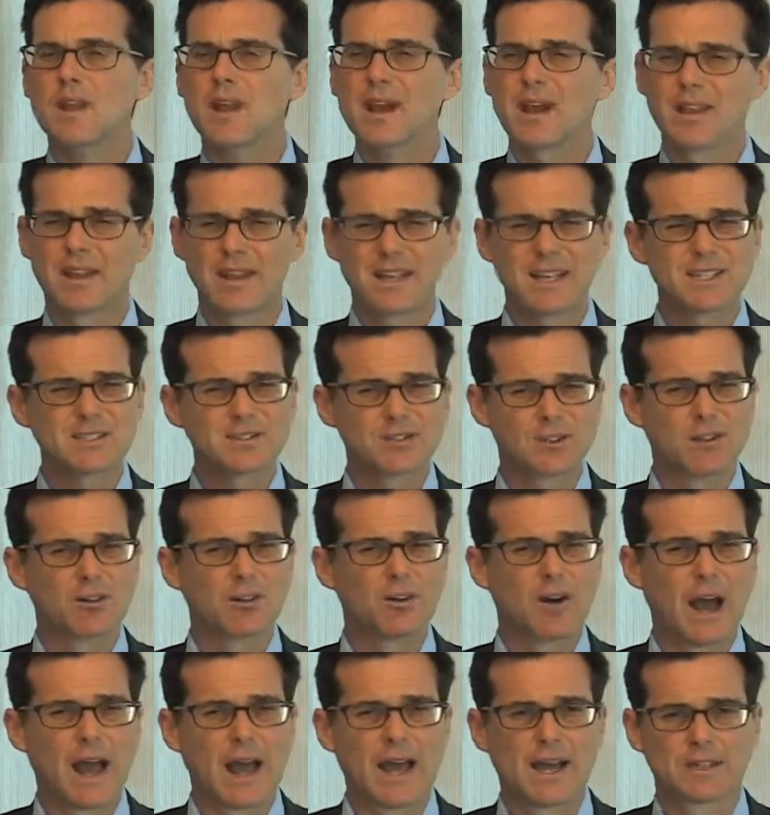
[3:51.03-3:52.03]
And it gets the
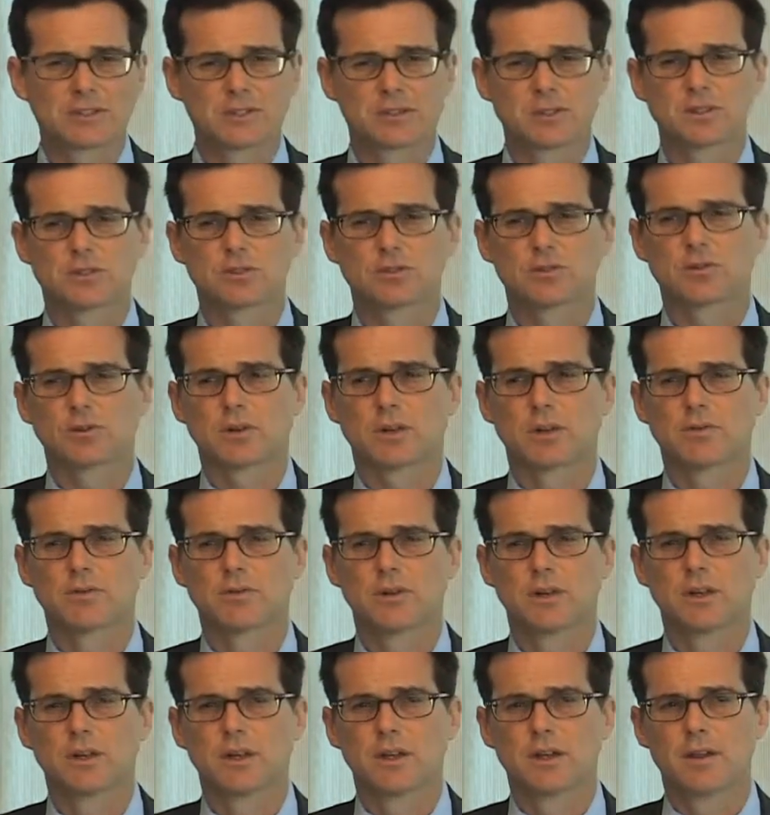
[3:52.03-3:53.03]
last sort
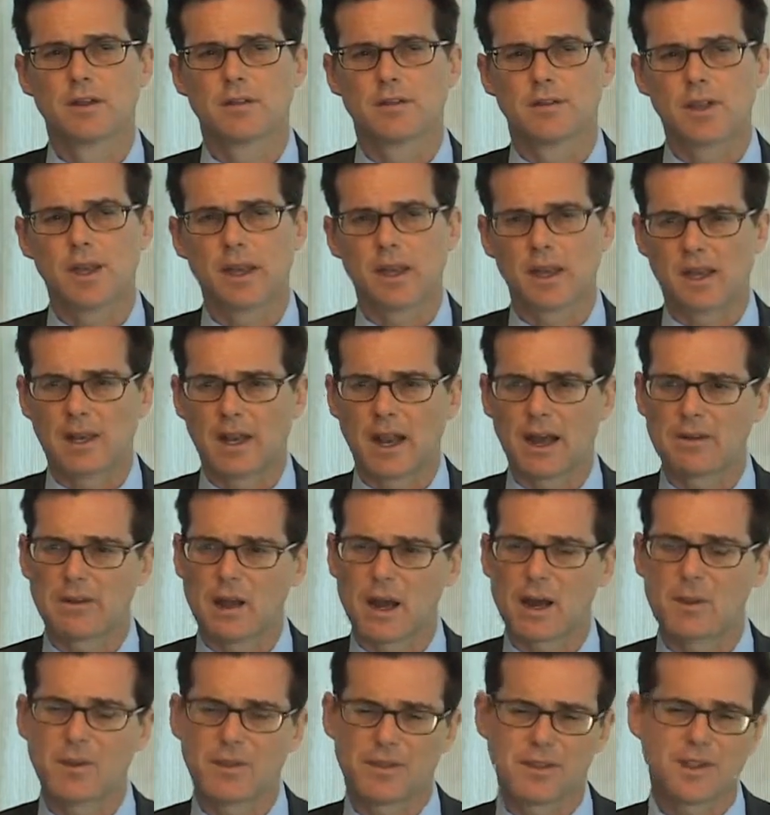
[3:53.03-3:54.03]
of thing, and I,
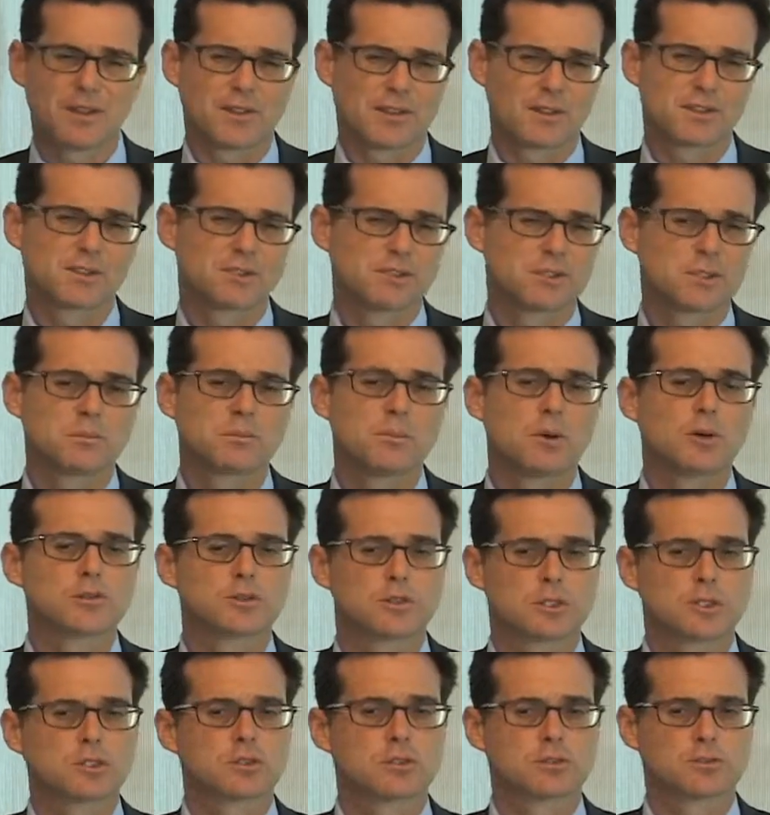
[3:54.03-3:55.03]
I would think this is the
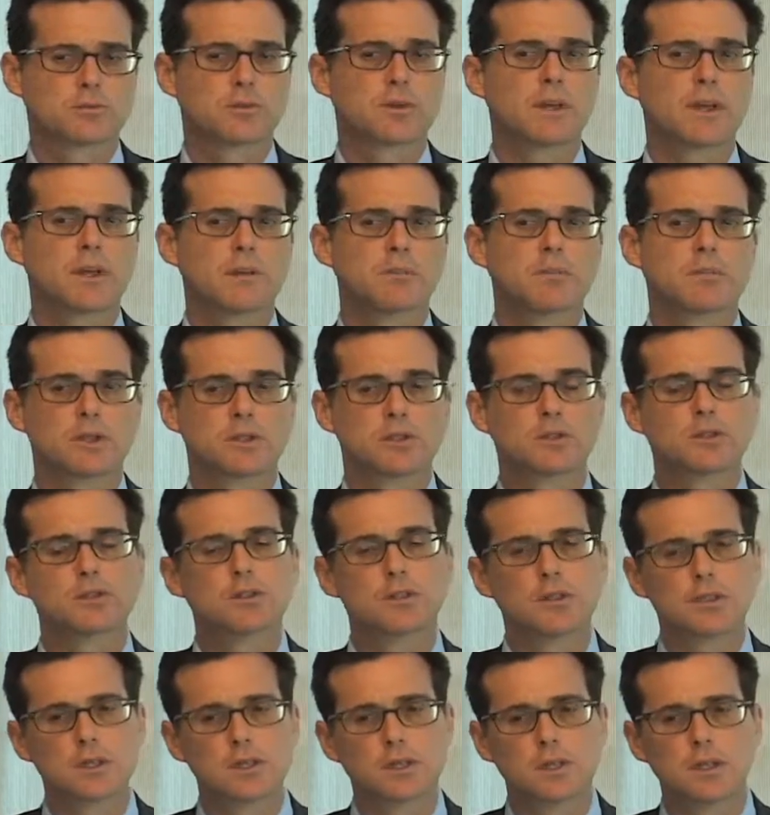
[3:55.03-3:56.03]
most extreme, but you
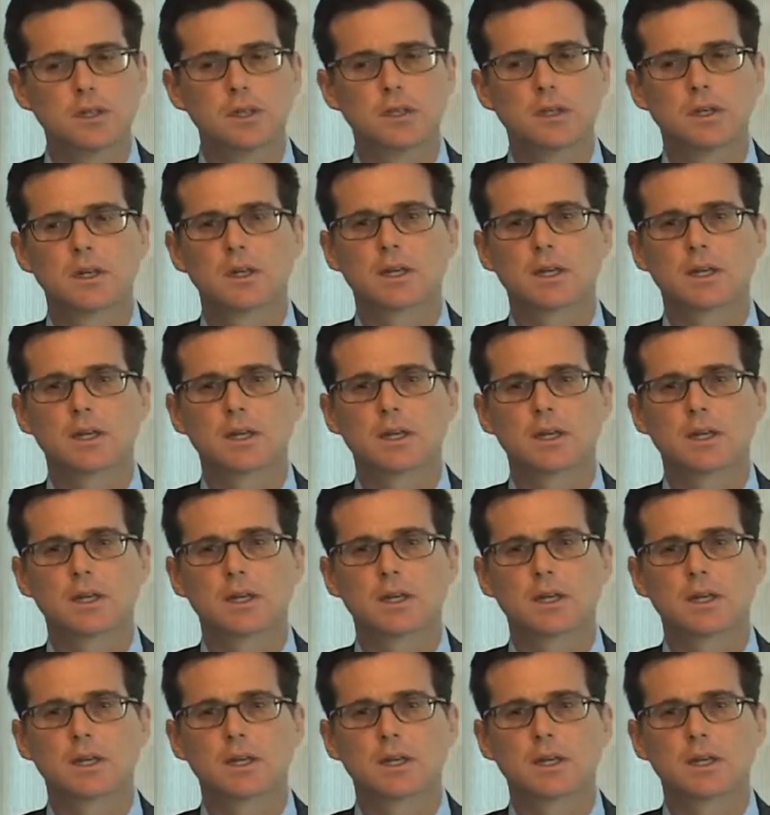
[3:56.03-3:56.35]
could